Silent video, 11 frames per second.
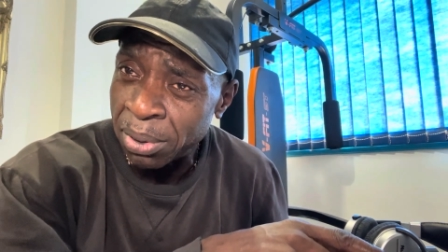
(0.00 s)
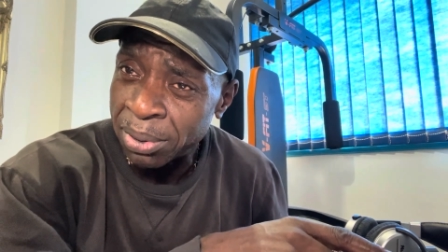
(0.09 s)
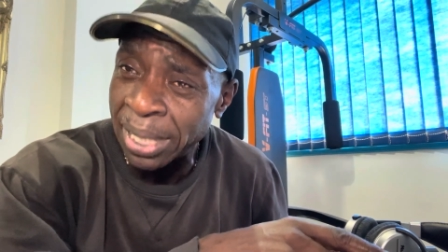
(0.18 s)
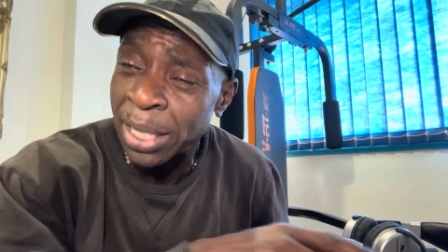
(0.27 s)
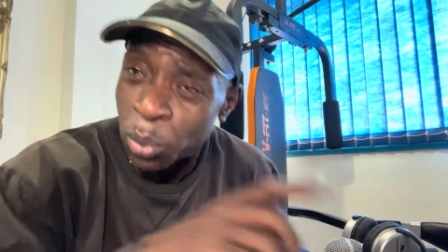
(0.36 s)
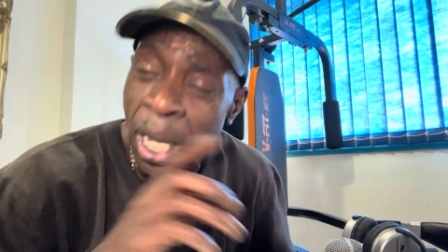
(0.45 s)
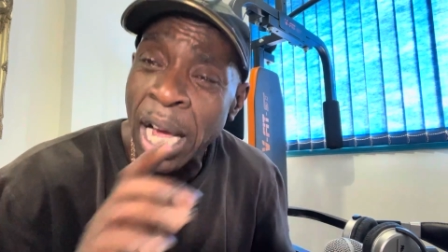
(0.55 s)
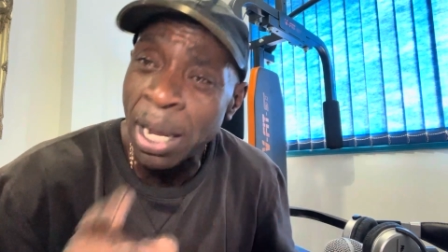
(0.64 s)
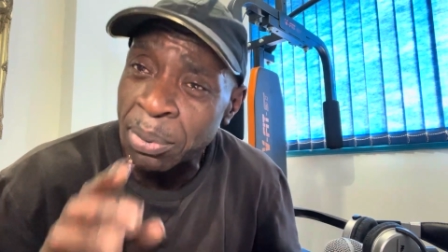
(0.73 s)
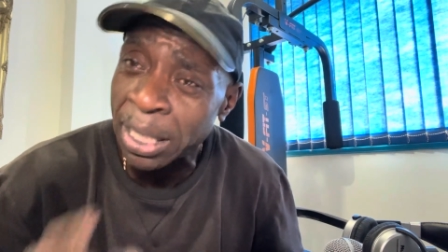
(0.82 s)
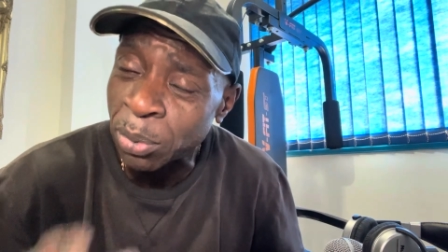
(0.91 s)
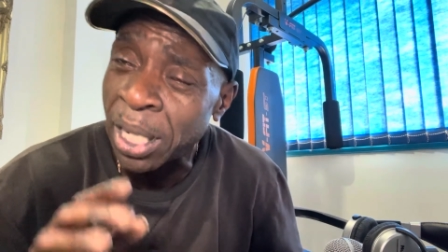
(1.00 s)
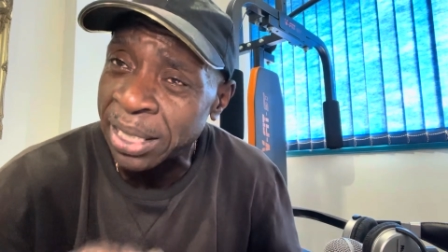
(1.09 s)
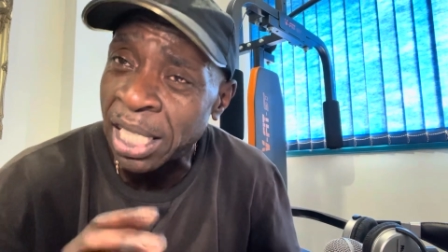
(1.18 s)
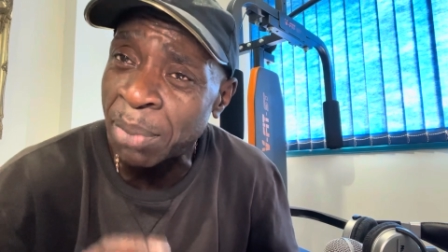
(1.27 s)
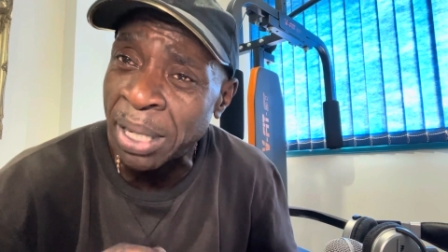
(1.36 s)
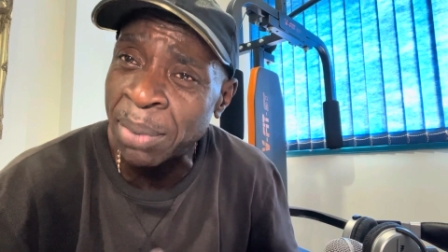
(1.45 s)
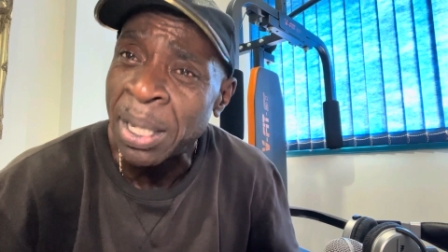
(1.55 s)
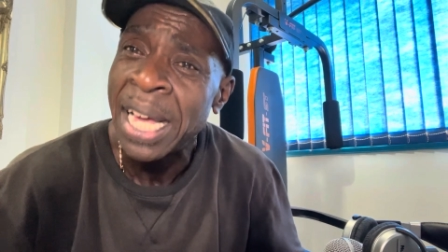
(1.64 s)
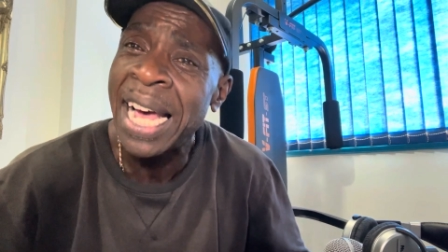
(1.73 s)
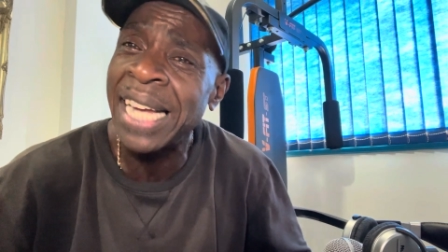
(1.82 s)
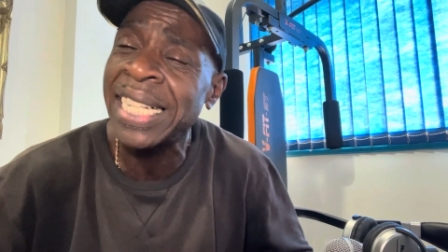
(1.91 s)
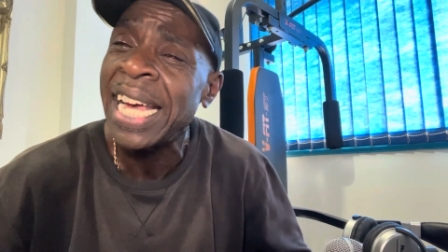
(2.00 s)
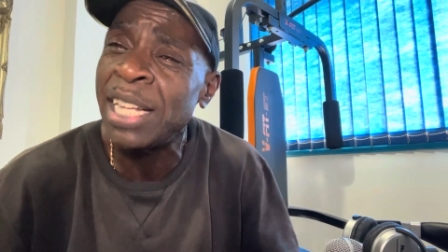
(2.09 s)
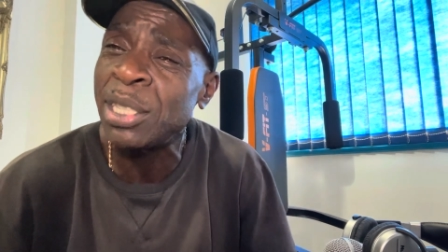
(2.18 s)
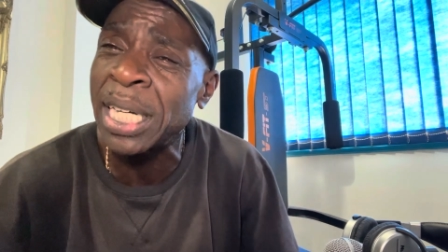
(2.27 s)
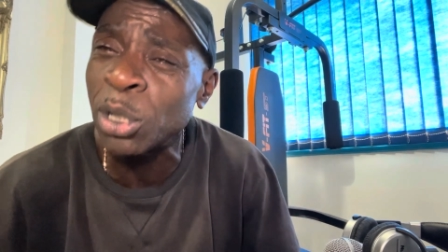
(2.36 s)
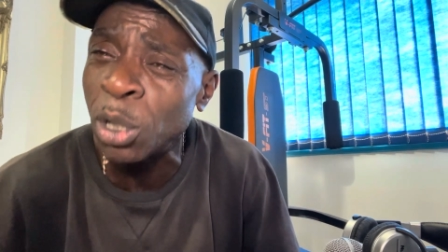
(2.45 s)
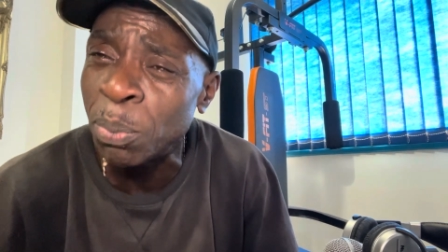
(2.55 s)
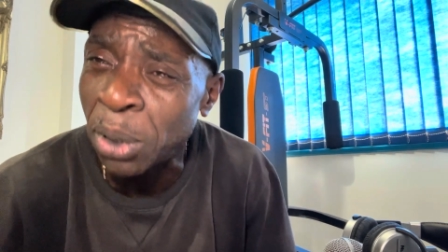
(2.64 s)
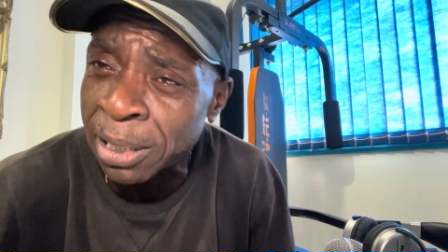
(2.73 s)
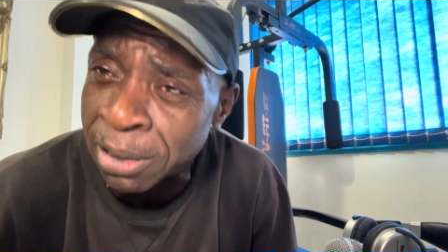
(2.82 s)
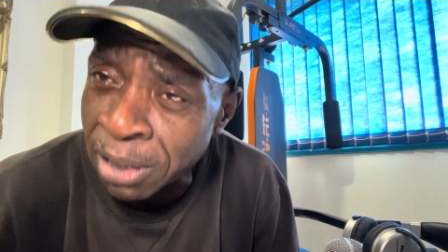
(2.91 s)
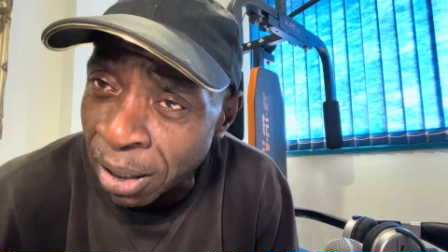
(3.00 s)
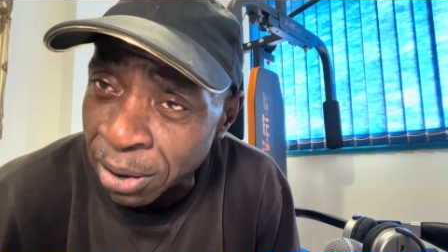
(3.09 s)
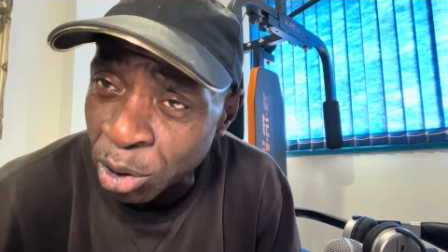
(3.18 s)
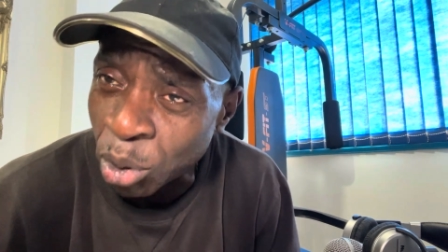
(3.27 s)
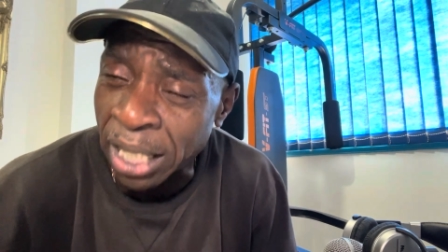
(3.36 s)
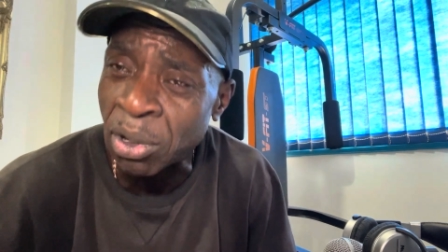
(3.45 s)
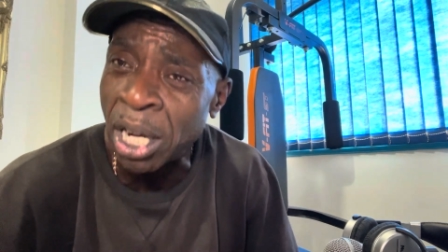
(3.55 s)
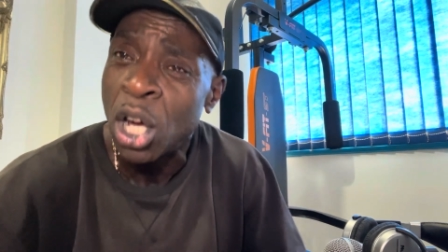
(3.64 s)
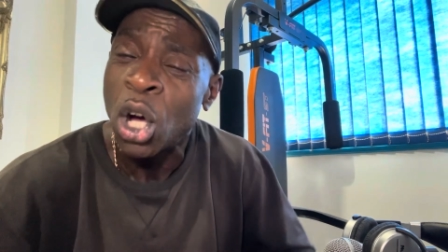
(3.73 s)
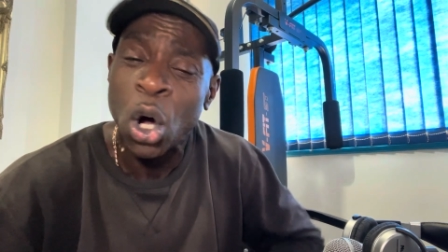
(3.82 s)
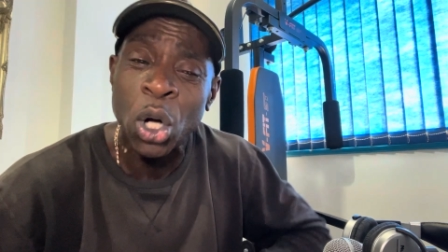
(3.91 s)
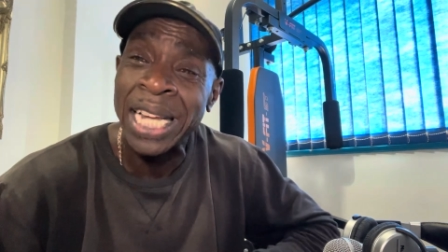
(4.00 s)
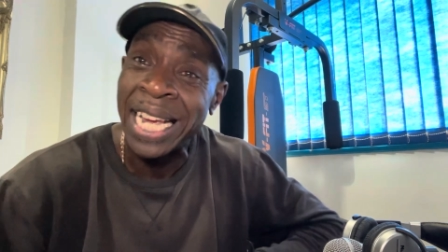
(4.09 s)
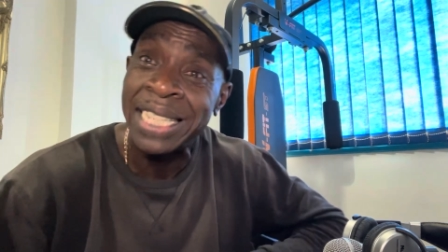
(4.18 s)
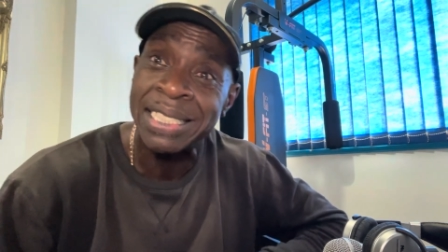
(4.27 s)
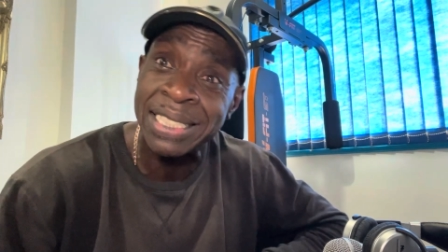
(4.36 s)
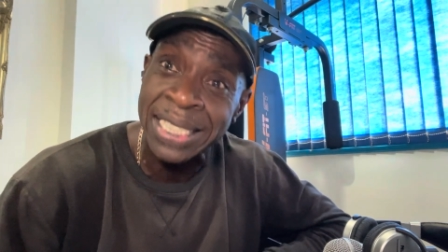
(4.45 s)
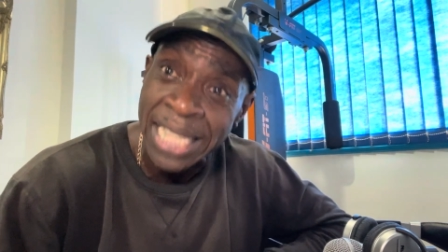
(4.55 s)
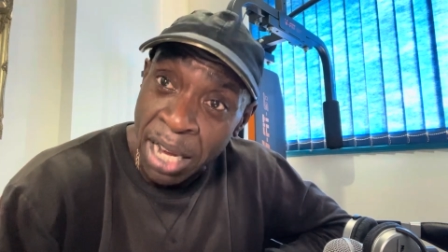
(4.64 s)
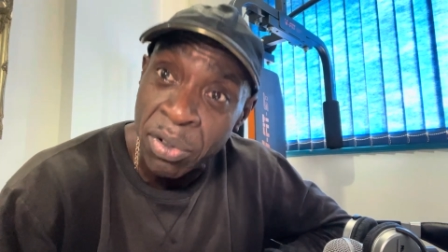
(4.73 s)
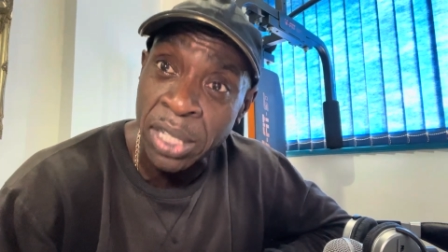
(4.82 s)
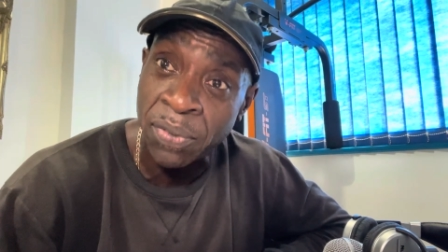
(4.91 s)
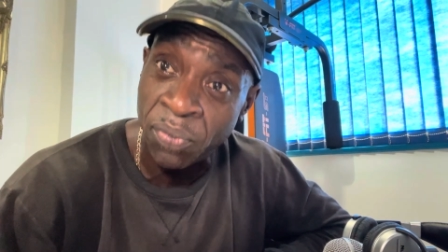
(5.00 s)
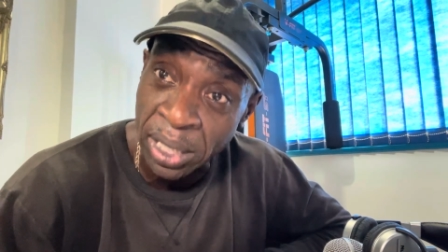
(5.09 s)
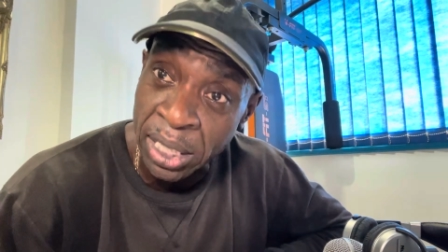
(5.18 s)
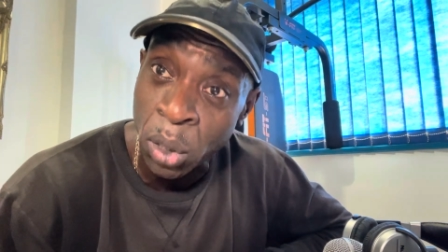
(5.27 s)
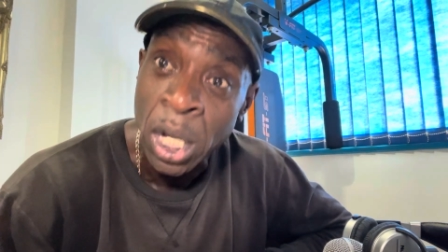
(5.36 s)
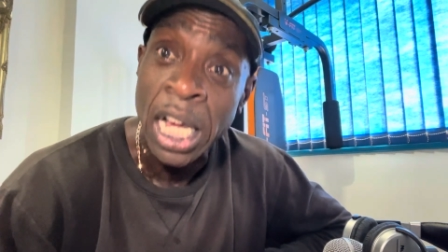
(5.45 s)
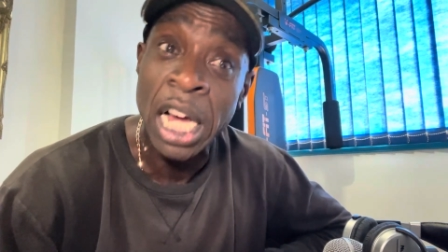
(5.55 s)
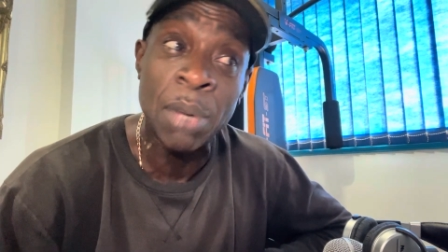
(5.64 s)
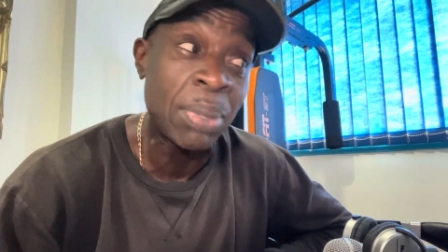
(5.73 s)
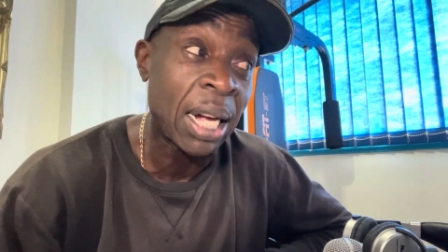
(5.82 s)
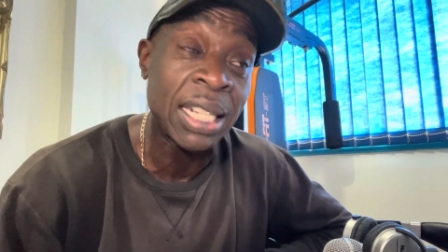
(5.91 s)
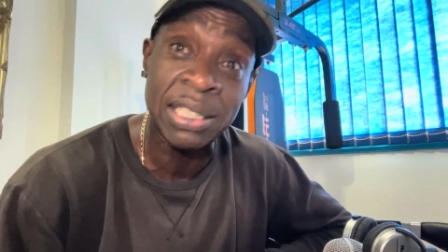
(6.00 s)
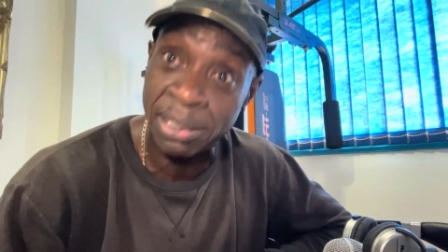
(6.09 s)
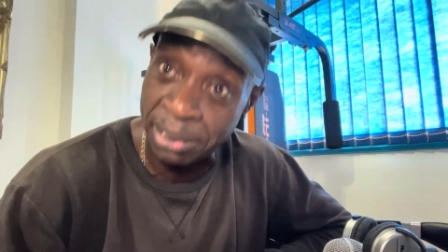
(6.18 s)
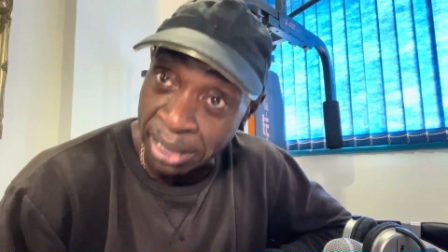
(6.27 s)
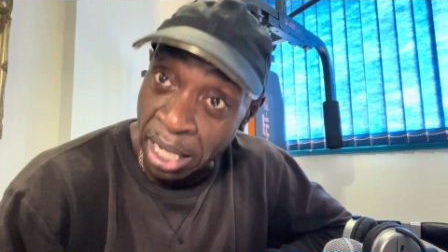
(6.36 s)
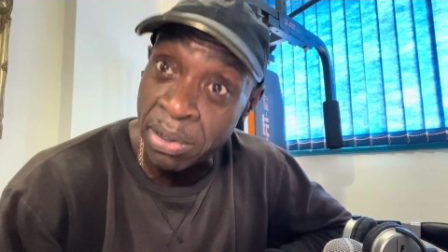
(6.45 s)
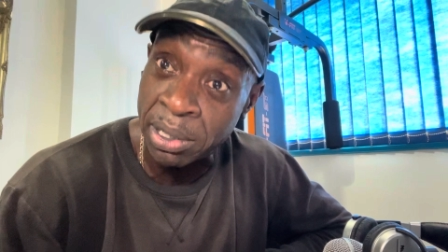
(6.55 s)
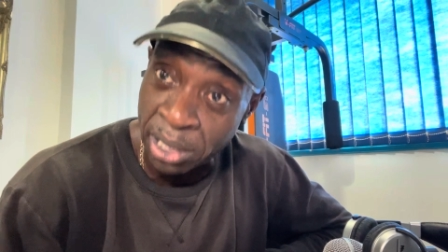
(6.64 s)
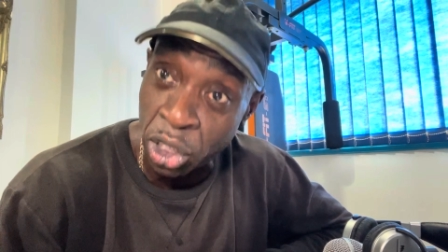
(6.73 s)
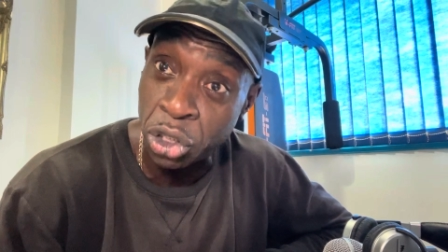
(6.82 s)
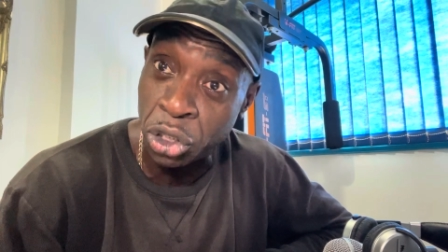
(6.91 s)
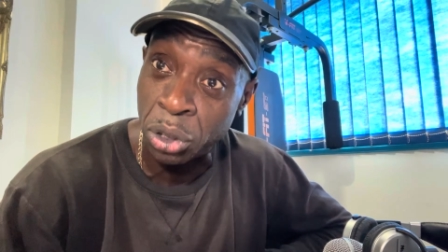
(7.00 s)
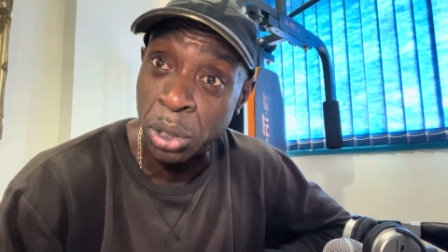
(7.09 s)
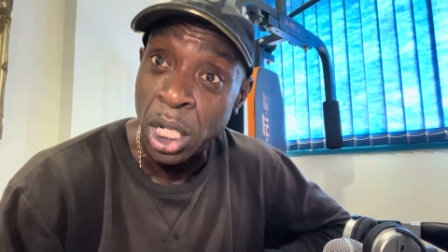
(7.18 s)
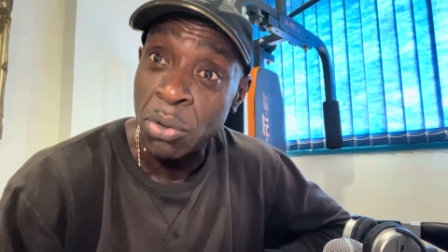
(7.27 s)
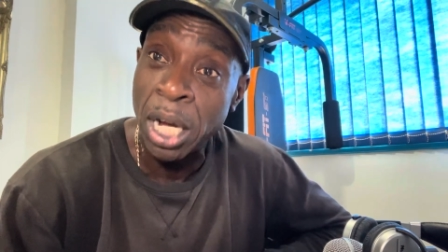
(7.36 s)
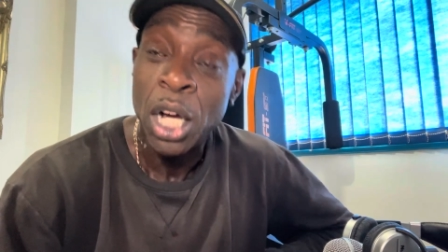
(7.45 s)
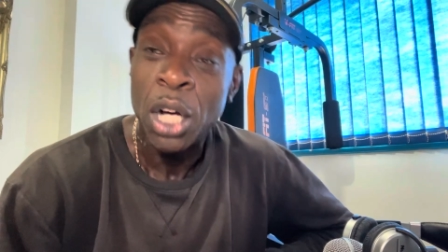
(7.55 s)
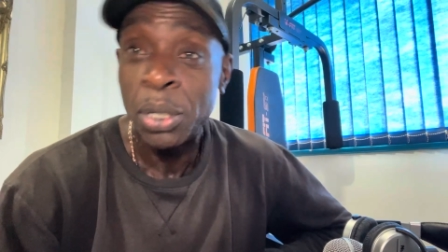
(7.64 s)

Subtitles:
That's what I say about them. How the hell are you going to put a dance track, right, on a serious video about a serious issue, right?